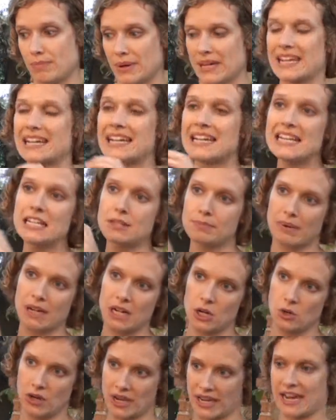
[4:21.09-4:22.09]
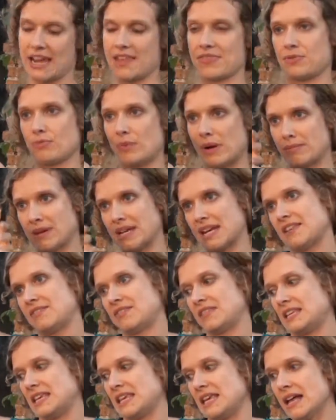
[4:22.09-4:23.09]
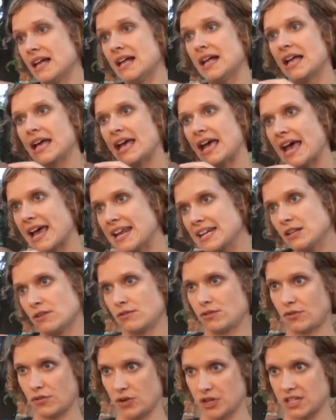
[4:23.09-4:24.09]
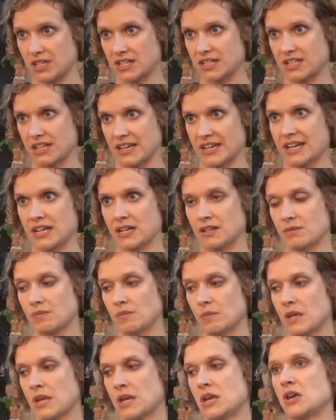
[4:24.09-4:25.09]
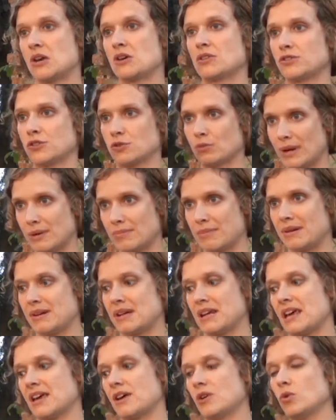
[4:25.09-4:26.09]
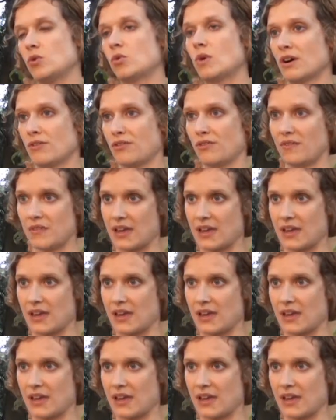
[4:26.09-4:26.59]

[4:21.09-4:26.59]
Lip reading: But at least by looking at women at the end of the fertile cycle, so women who are